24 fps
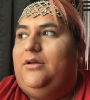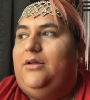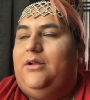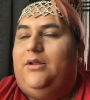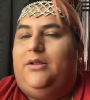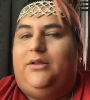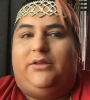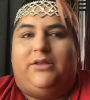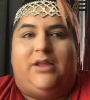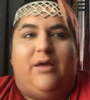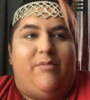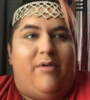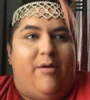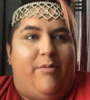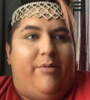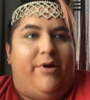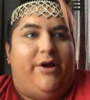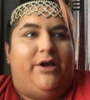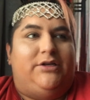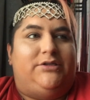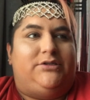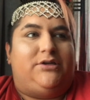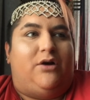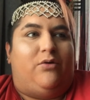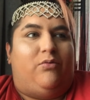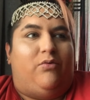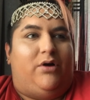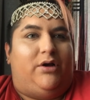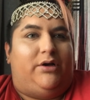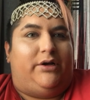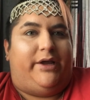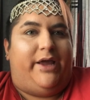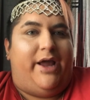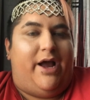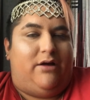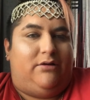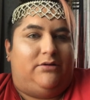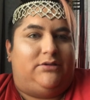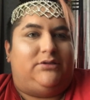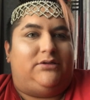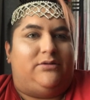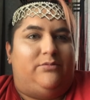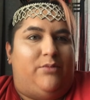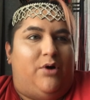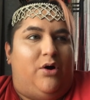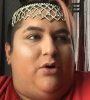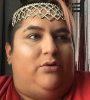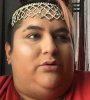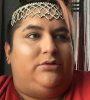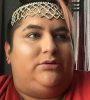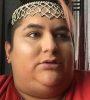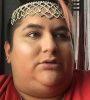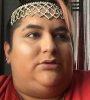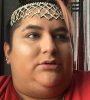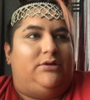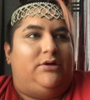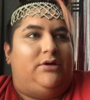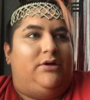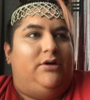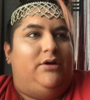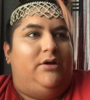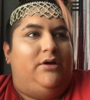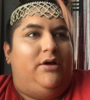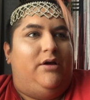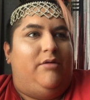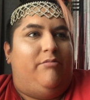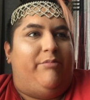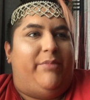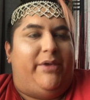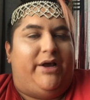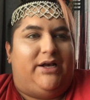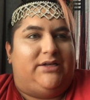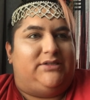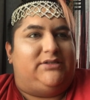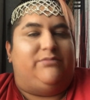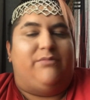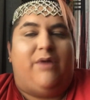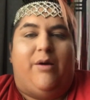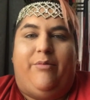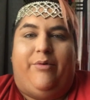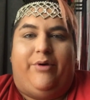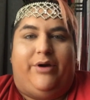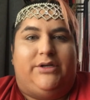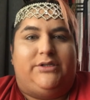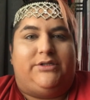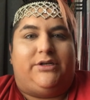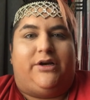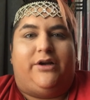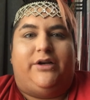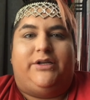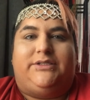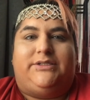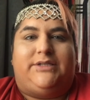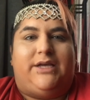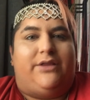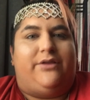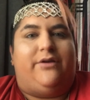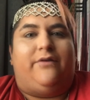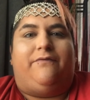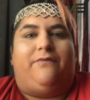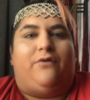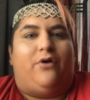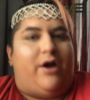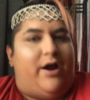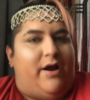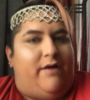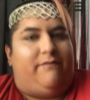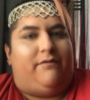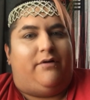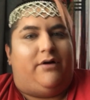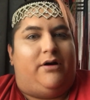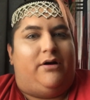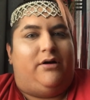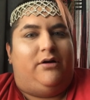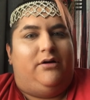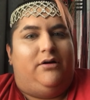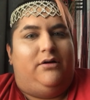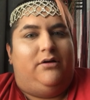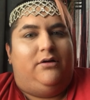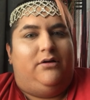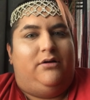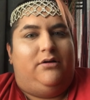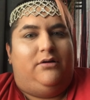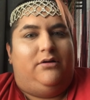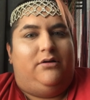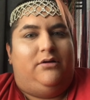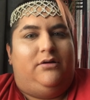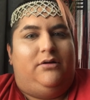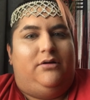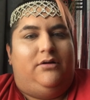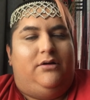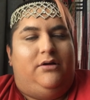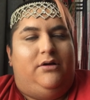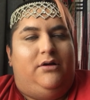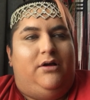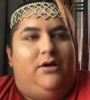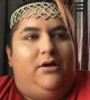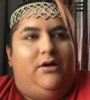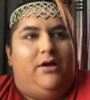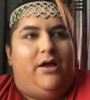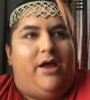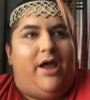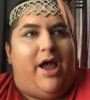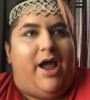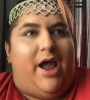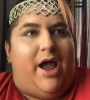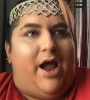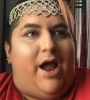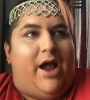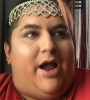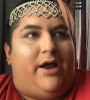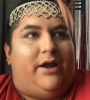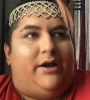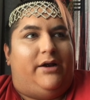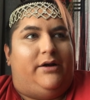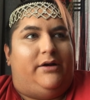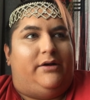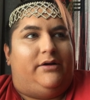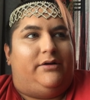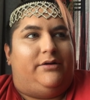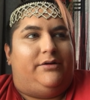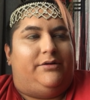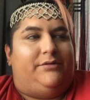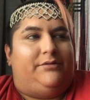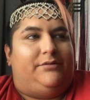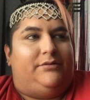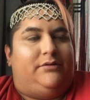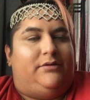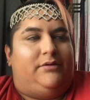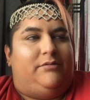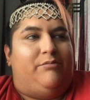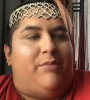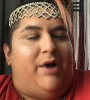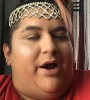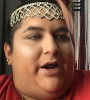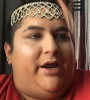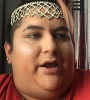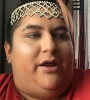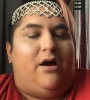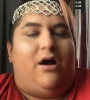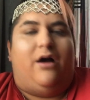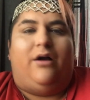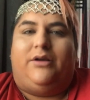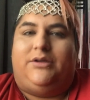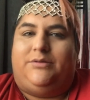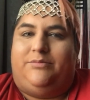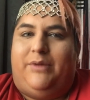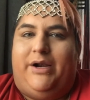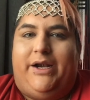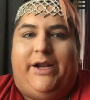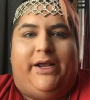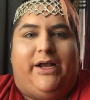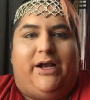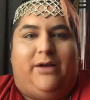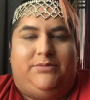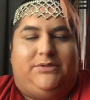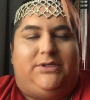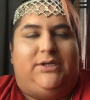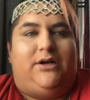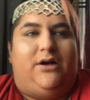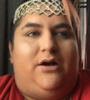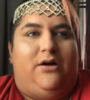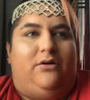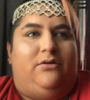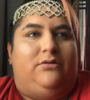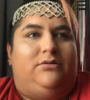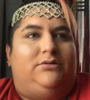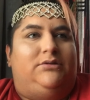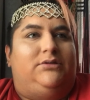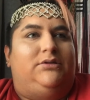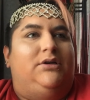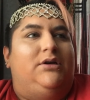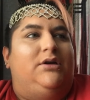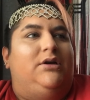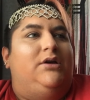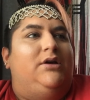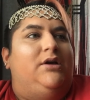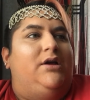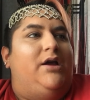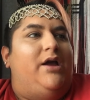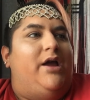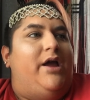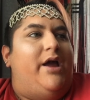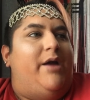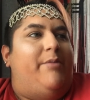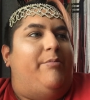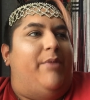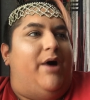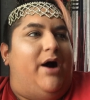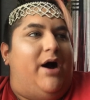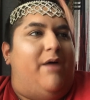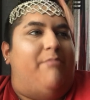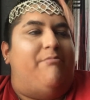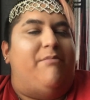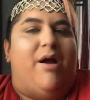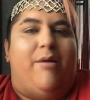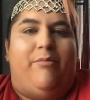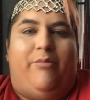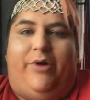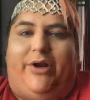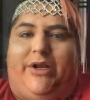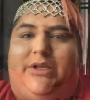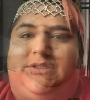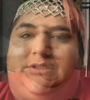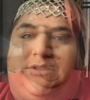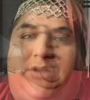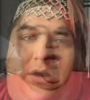The memories are what counts the most because the memories are gonna stay there forever. And money comes and goes, but memories don't.